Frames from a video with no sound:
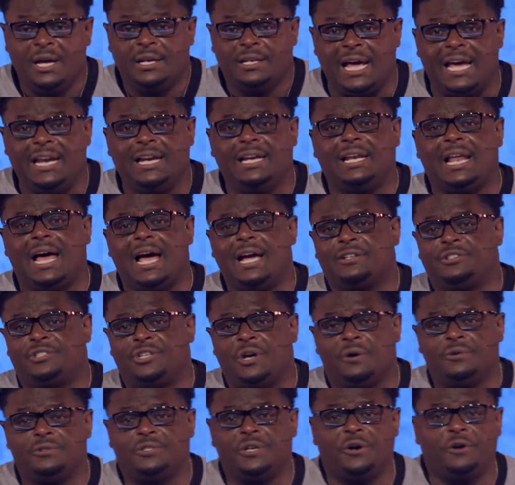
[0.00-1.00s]
they didn't like
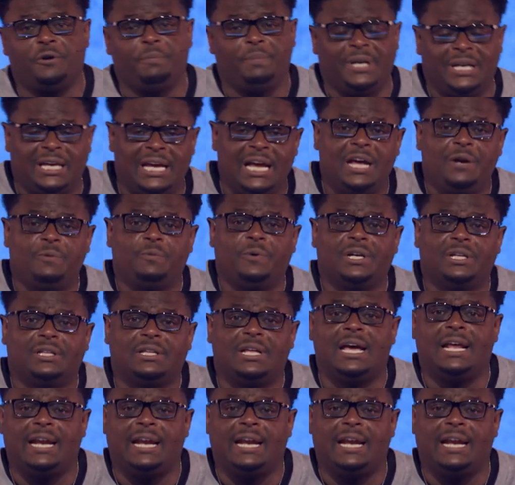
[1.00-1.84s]
JoJo to begin with,